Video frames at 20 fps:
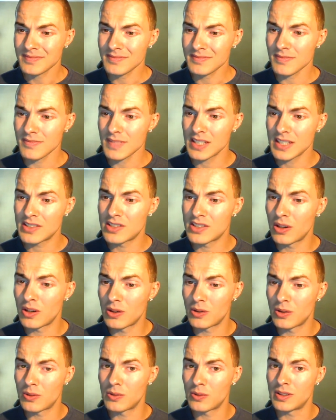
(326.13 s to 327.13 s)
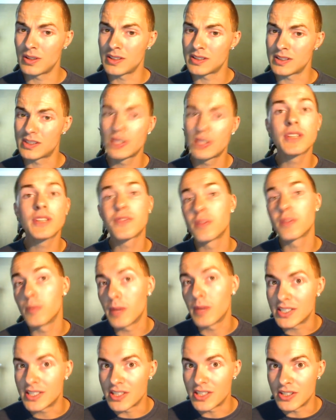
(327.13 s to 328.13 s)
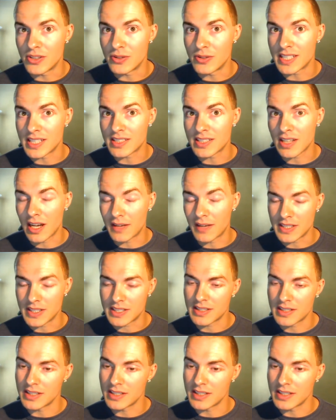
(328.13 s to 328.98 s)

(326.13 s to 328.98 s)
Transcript: So, two different ways to do this, obviously.